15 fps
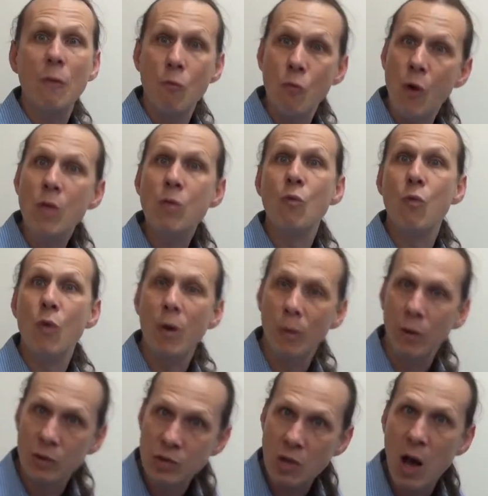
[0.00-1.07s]
When we
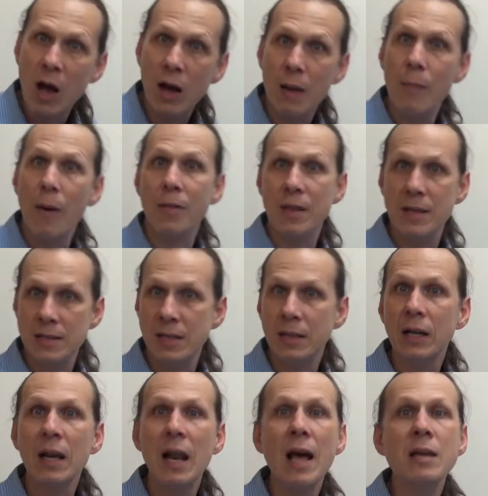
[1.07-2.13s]
will talk about this
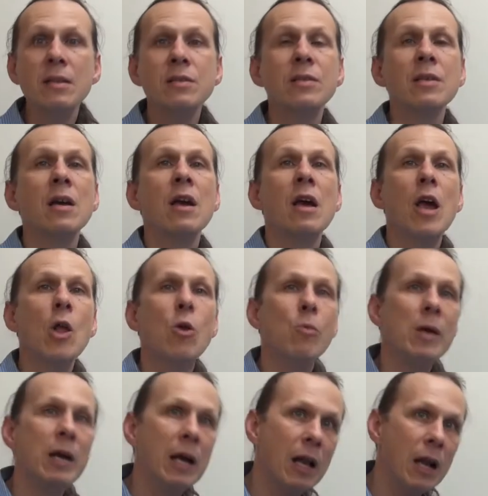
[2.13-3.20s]
in class, it will
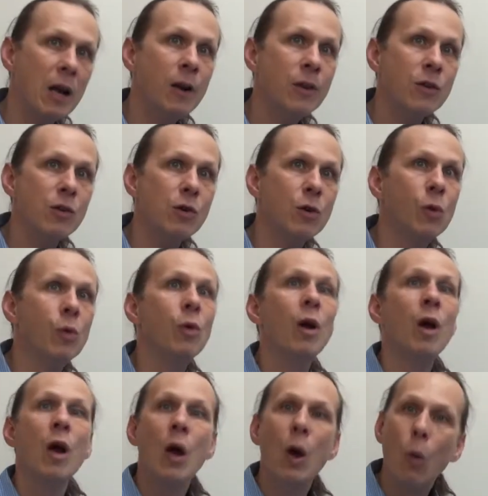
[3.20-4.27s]
be clear to you
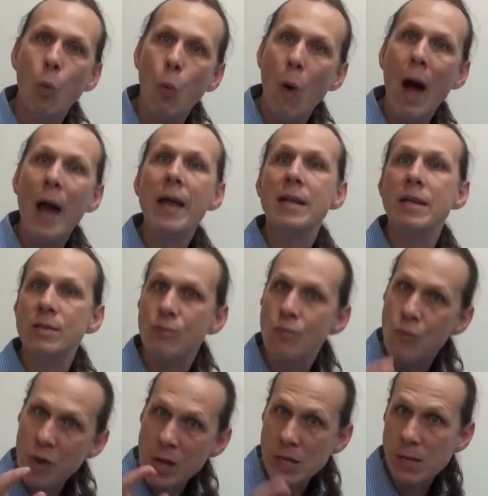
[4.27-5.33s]
why it is
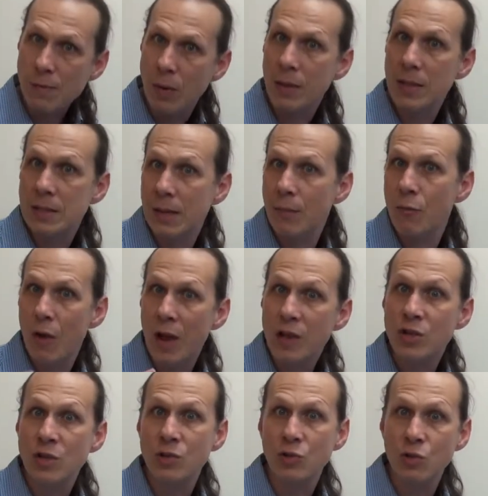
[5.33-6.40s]
reasonable in some
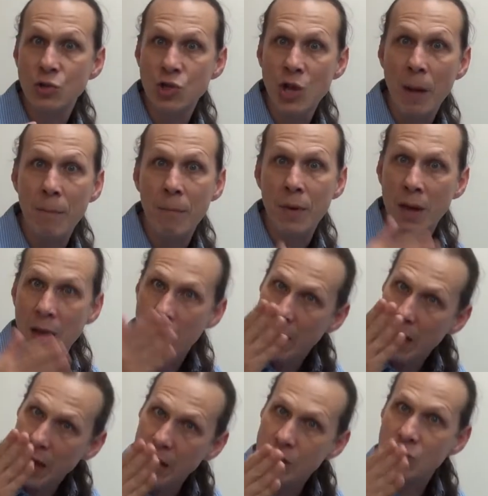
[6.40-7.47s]
ranges to jump
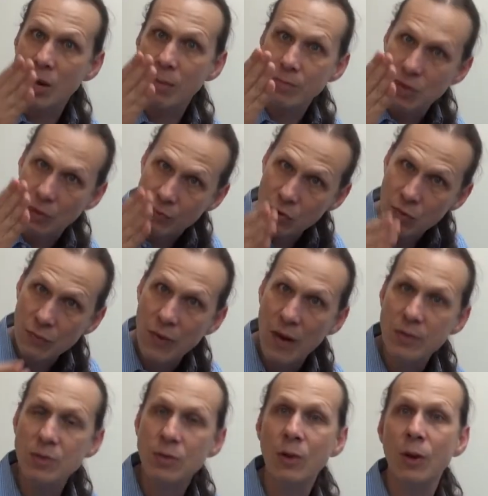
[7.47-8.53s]
in jumps of
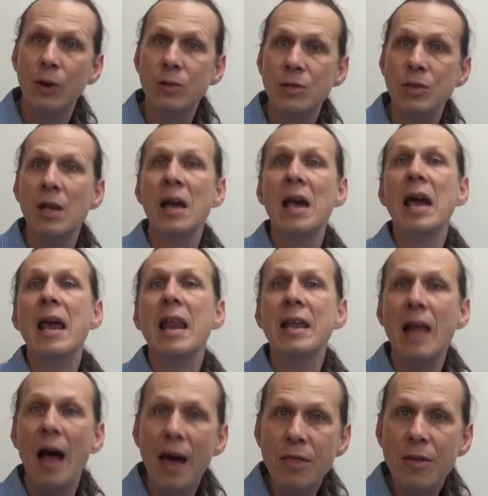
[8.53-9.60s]
2000 hertz, and
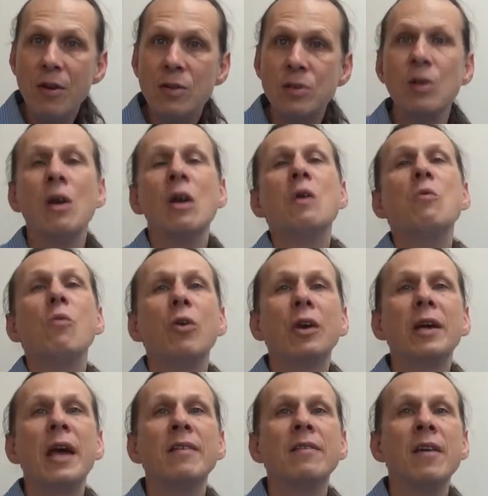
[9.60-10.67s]
in others you want
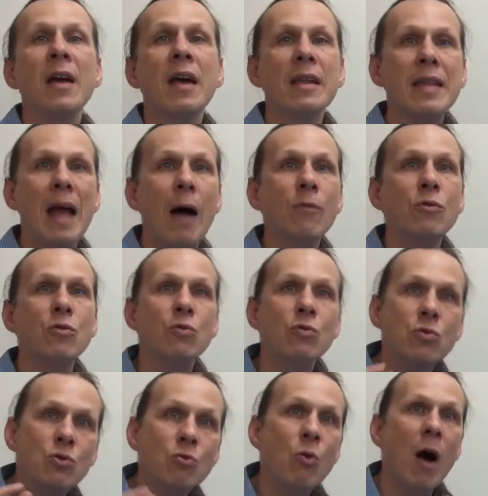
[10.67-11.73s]
to get down
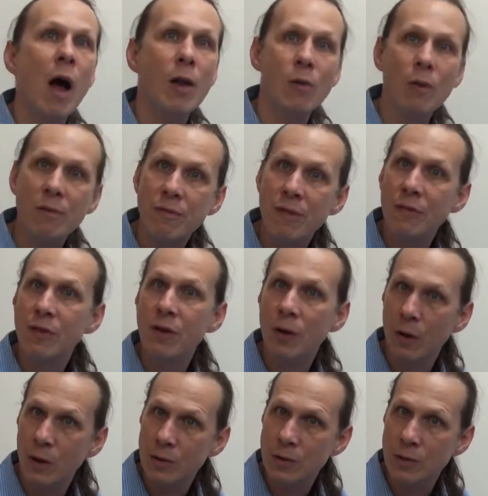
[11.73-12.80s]
to 250
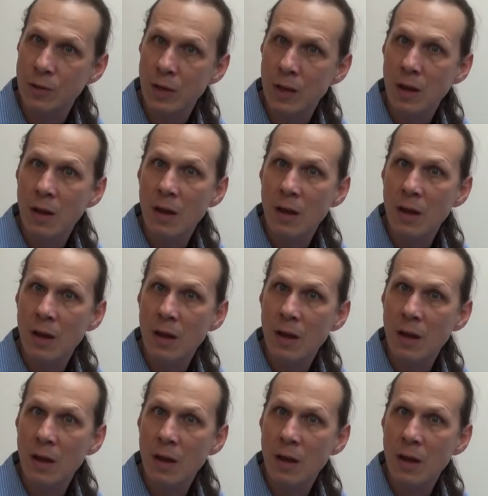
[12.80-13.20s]
hertz.